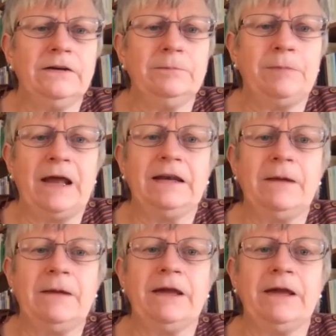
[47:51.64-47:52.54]

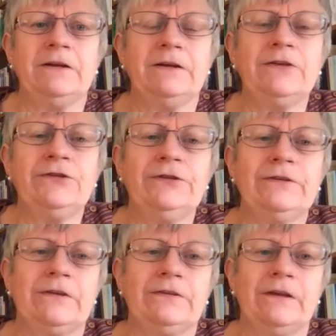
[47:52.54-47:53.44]
pandemic
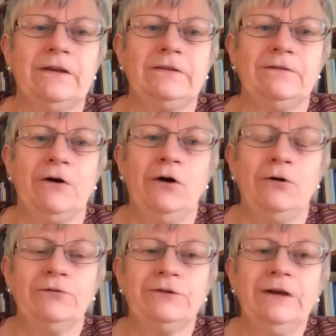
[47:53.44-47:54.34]
conditions has evolved,